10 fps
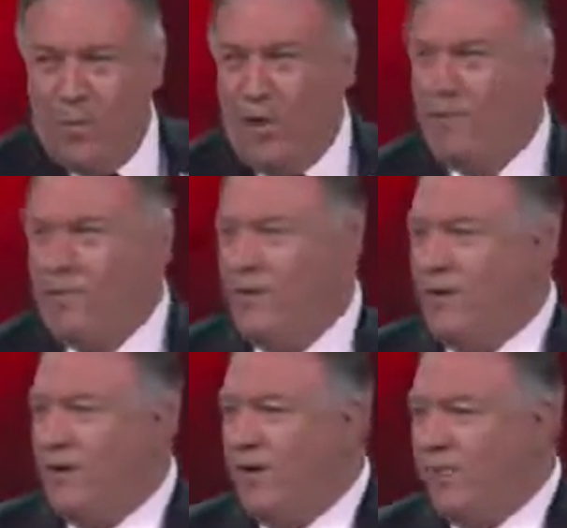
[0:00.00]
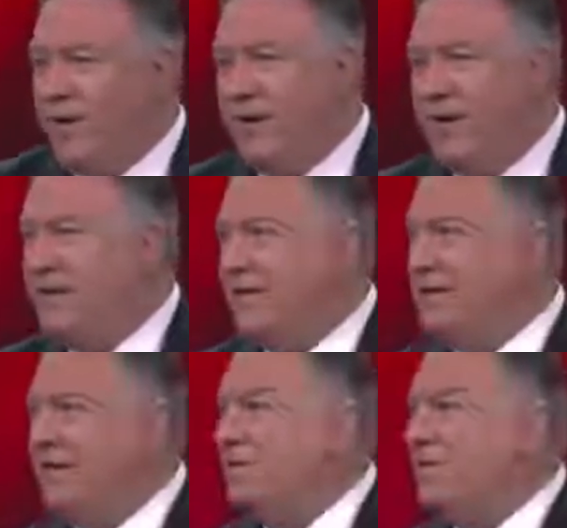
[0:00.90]
We've
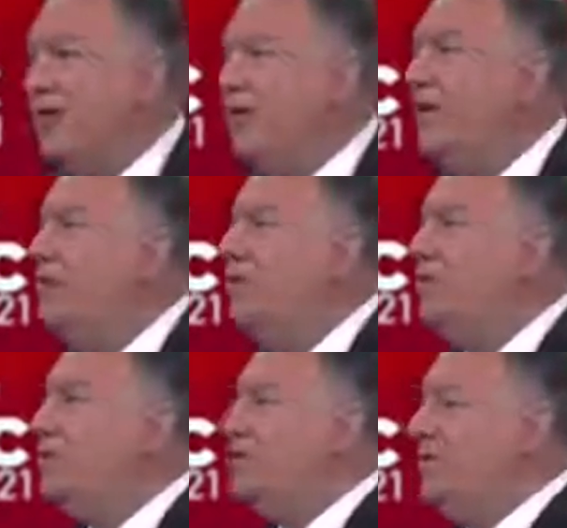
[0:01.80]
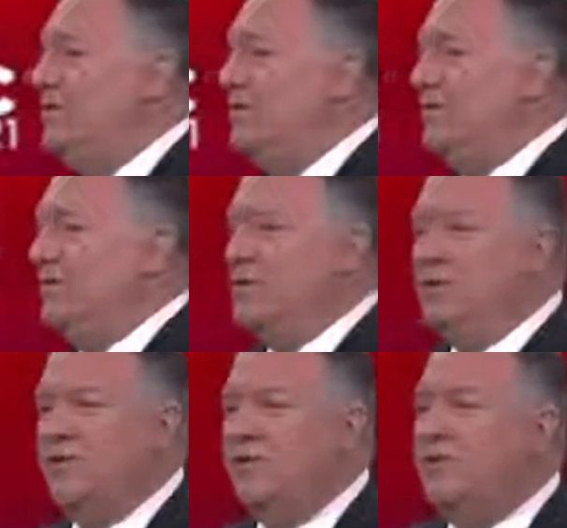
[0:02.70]
demonstrated enormous resistance
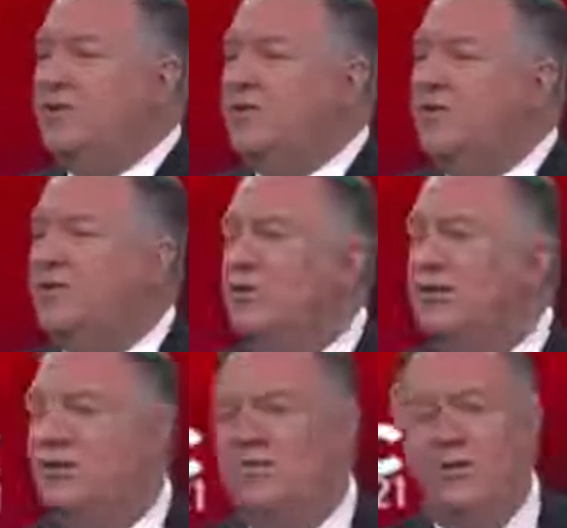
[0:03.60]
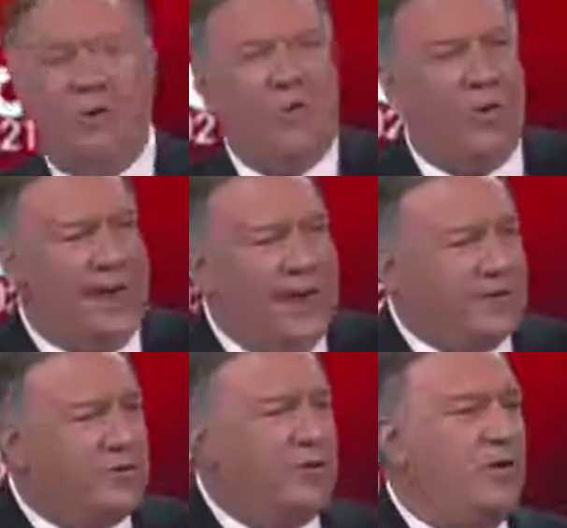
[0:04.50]
to socialism, to the woke
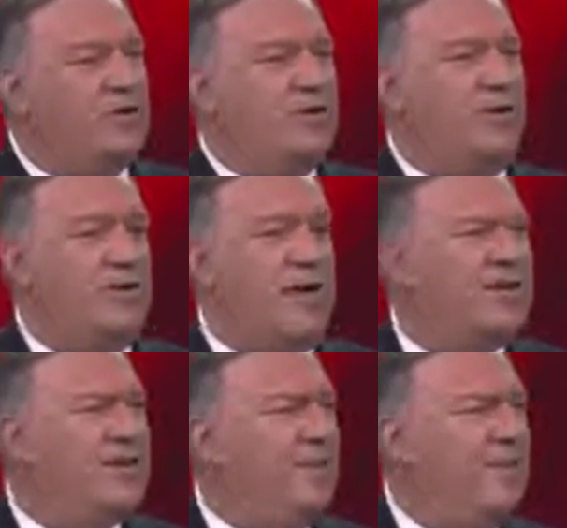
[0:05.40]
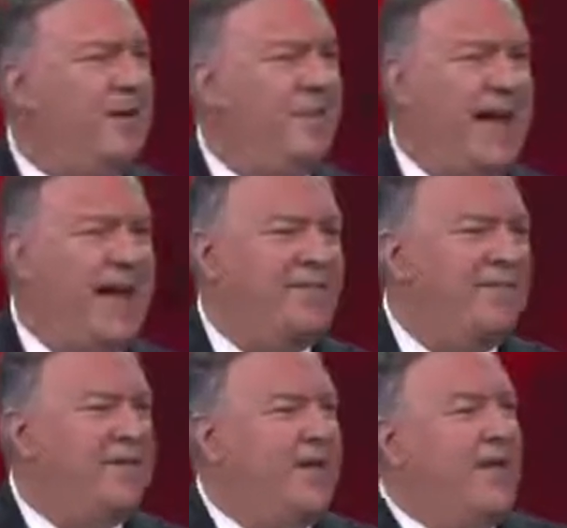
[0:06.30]
cancel culture. I'll talk some about
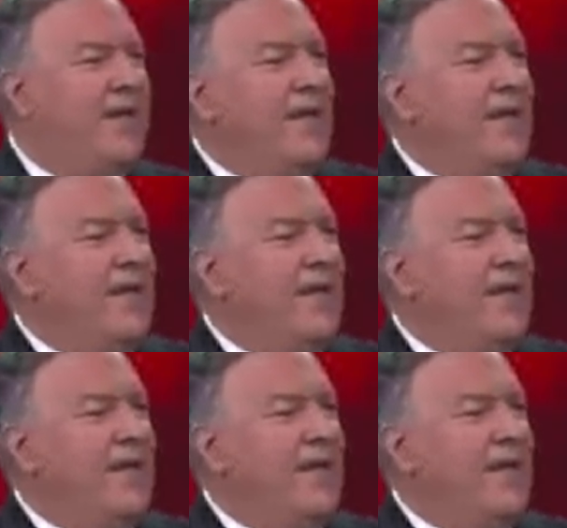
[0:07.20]
that.